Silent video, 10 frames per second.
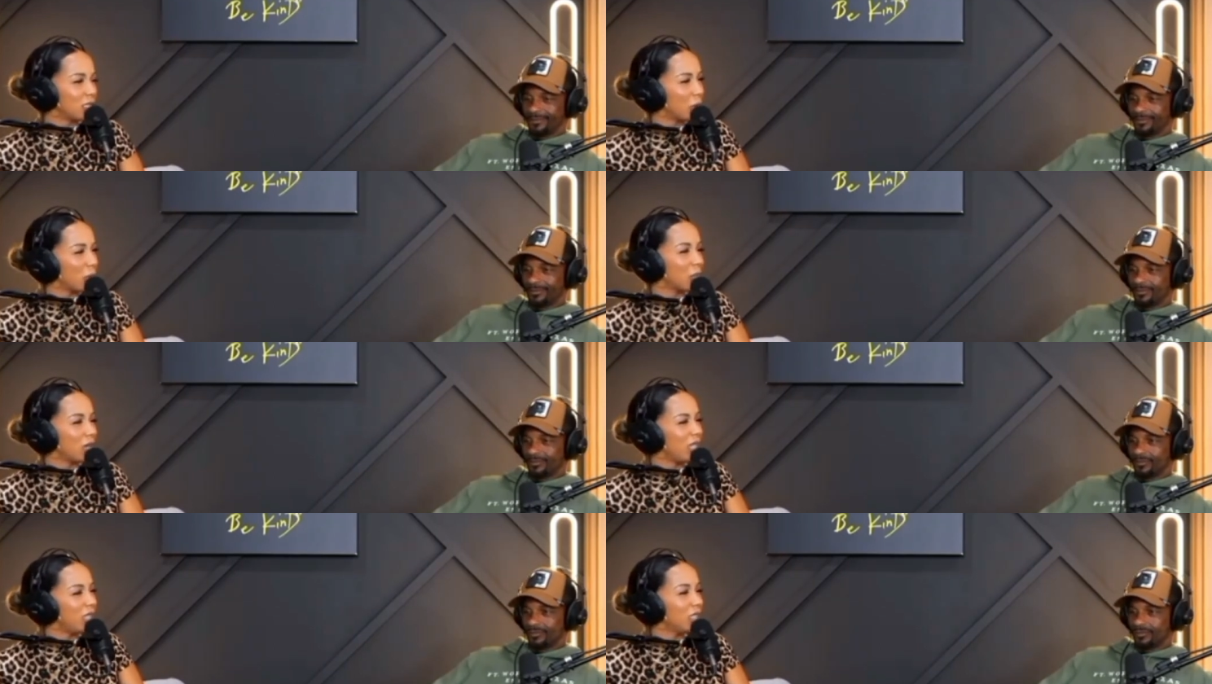Speaker 1: It's about
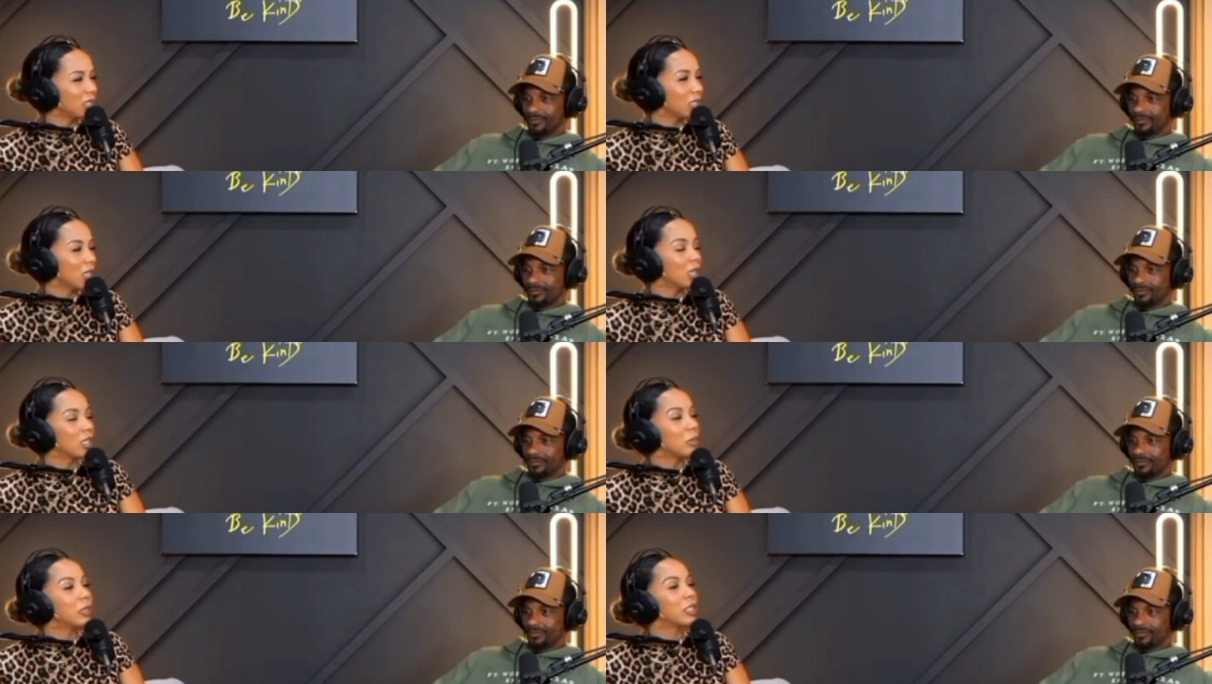money.
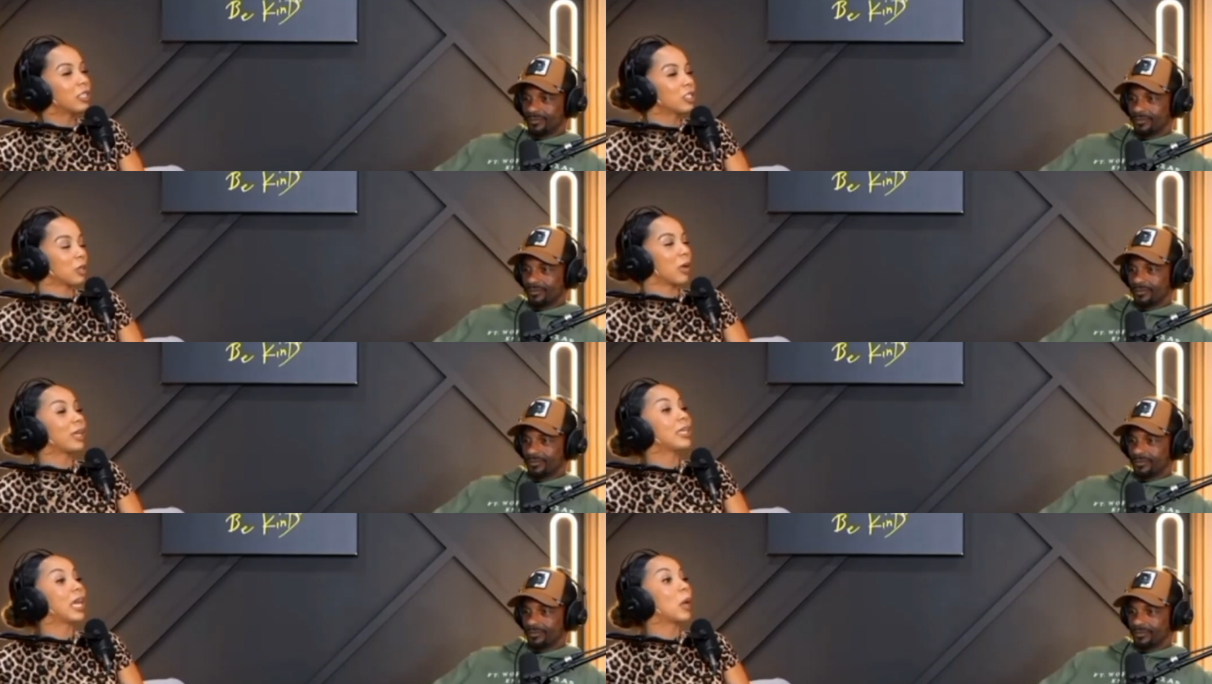Let me tell you something. I
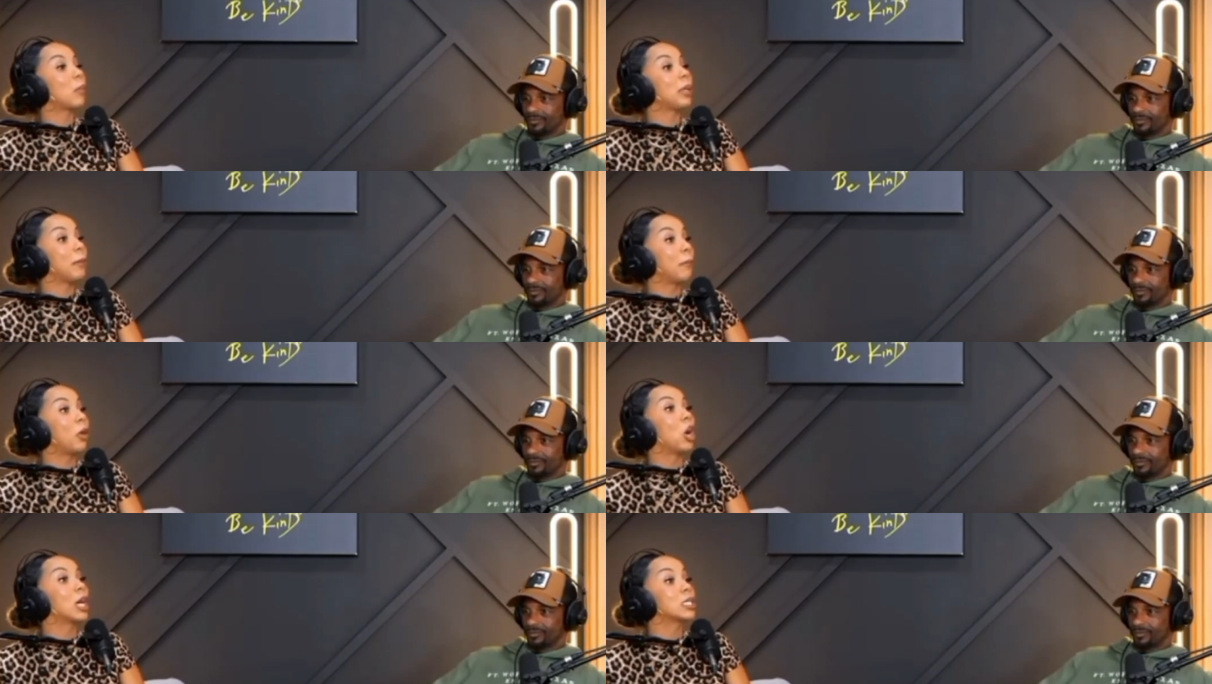can't be
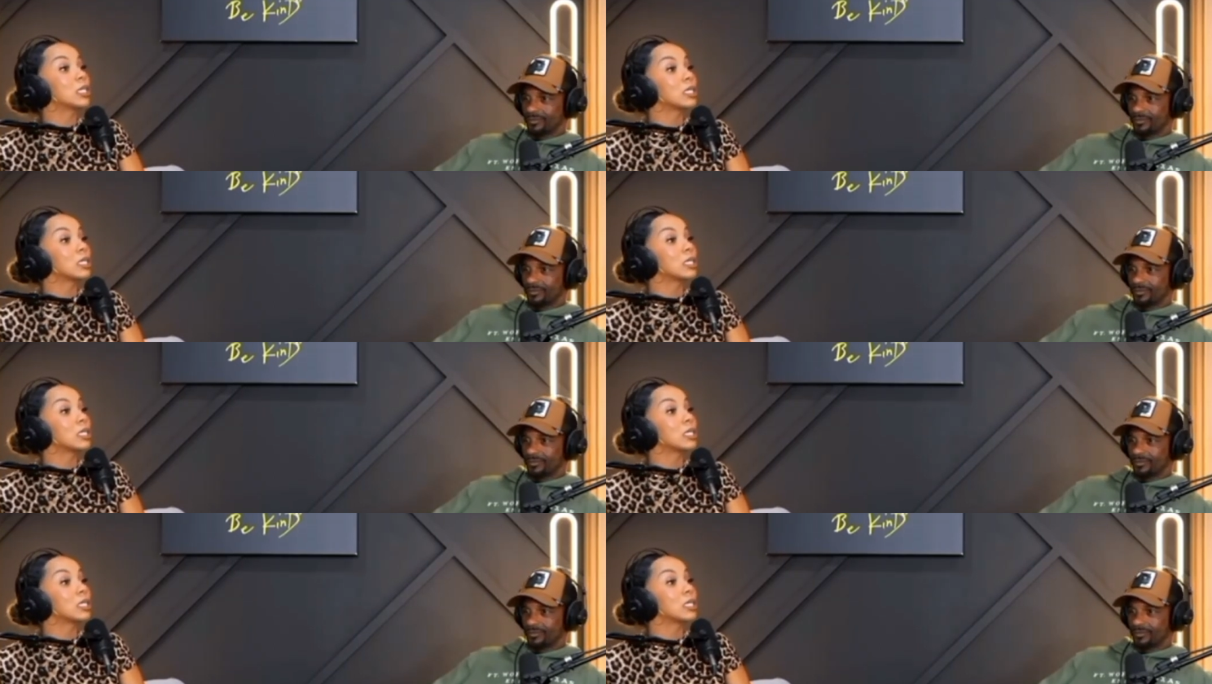bought.